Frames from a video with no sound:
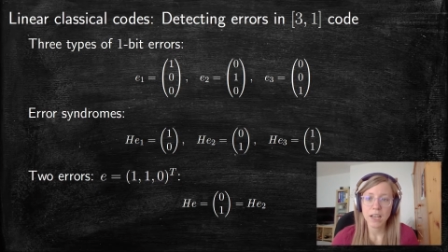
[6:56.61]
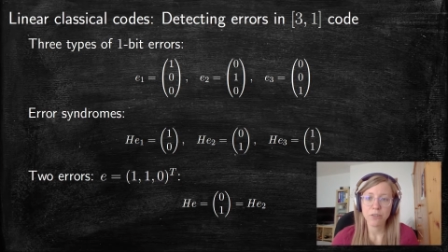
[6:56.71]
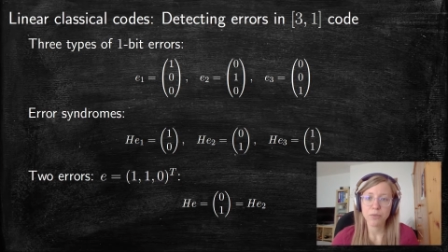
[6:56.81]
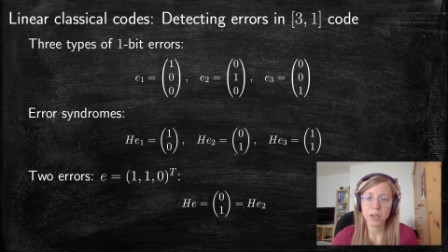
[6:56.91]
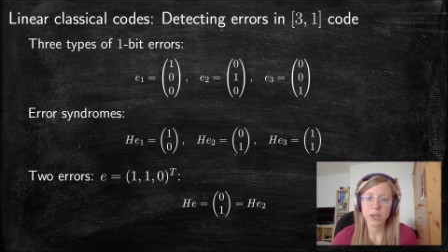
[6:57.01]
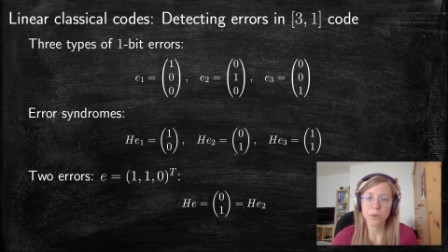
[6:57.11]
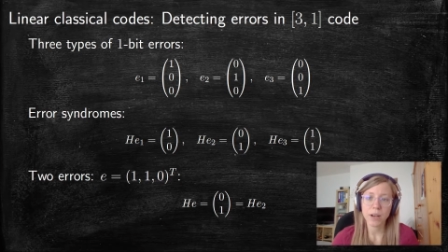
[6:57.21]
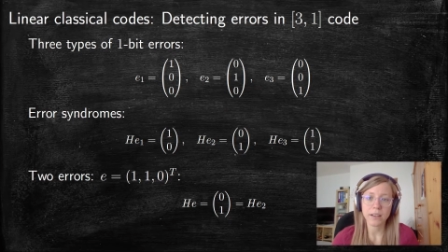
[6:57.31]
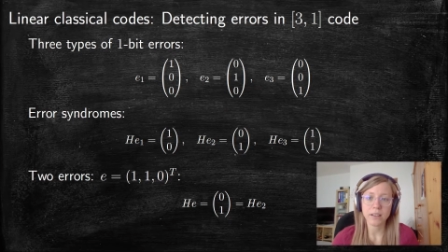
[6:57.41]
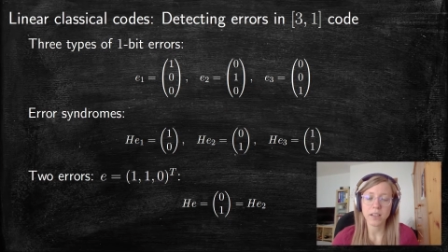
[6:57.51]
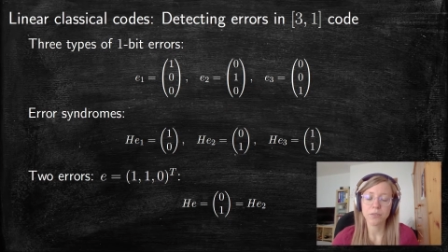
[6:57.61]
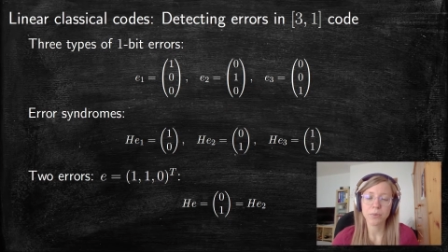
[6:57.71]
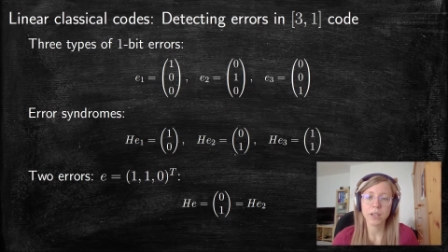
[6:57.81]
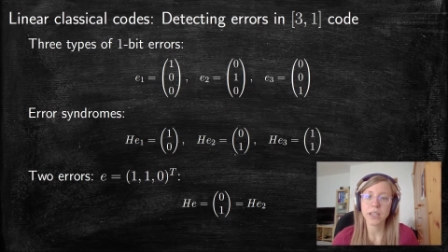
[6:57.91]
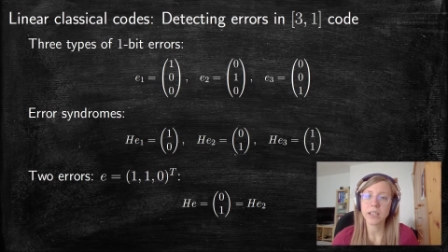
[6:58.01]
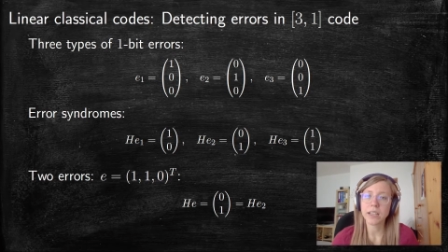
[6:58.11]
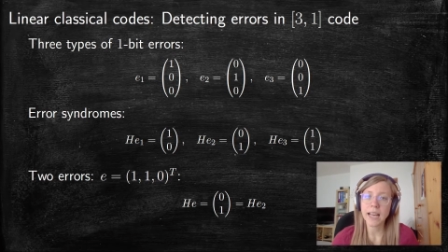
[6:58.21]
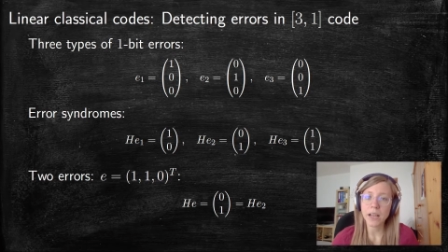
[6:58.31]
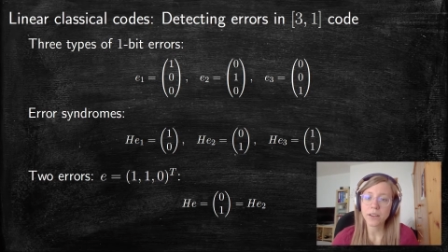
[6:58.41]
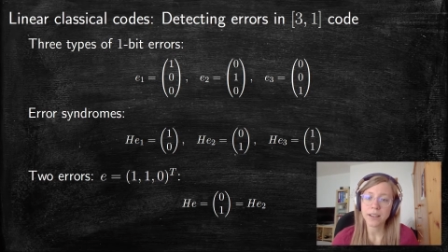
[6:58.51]
If we
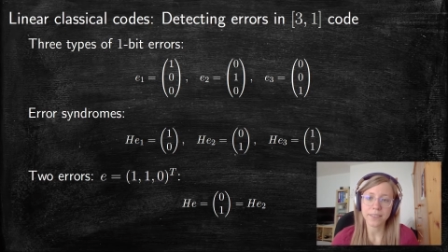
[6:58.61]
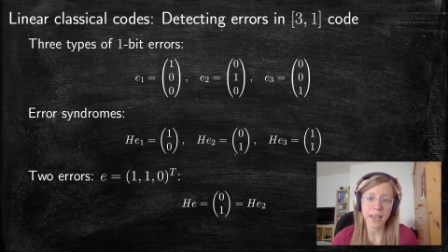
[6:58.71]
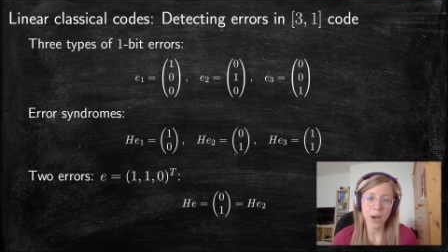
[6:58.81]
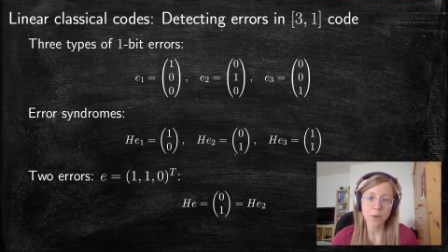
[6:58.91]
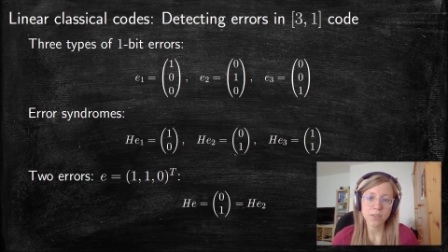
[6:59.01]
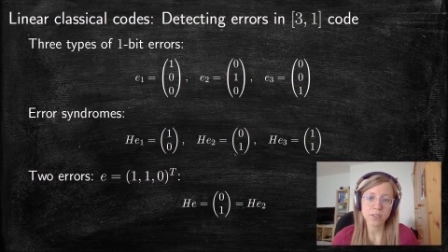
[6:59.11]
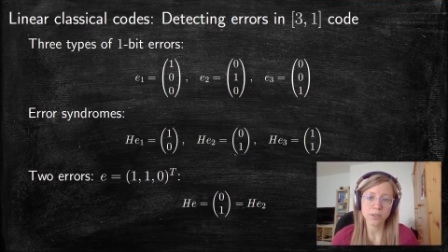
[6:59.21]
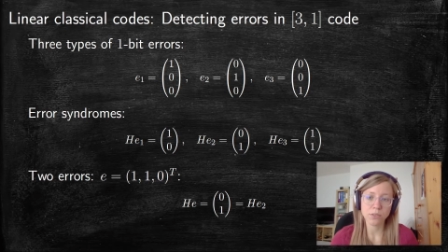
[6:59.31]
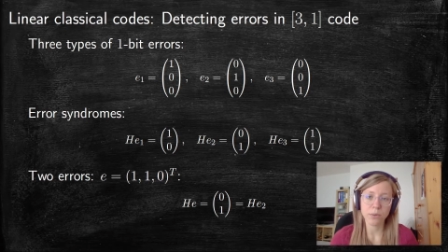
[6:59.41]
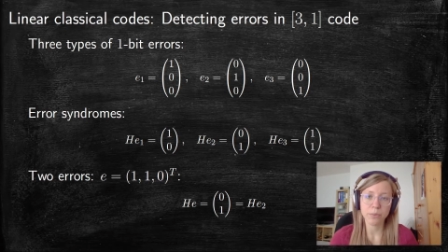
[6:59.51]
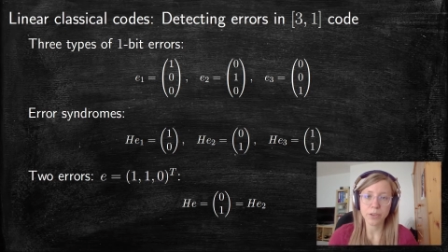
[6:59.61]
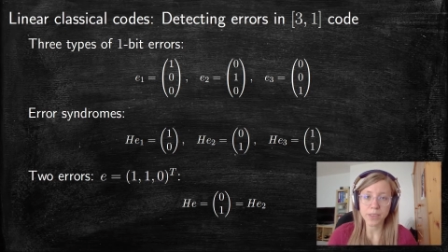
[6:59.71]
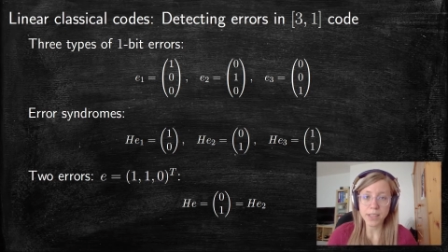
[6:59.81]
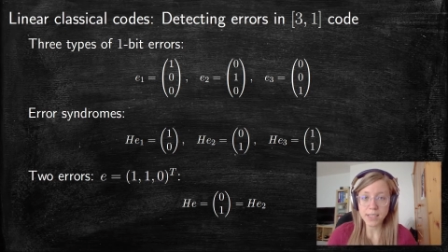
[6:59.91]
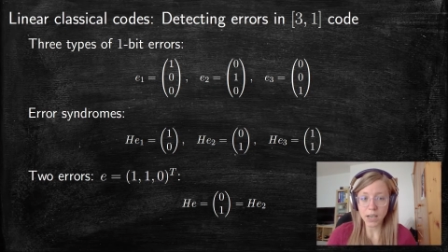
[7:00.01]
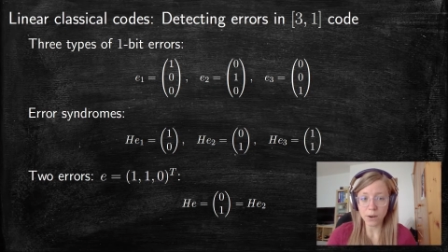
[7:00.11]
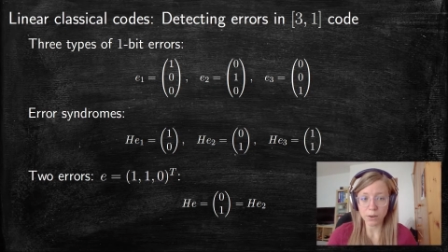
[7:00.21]
calculate the error syndrome for this error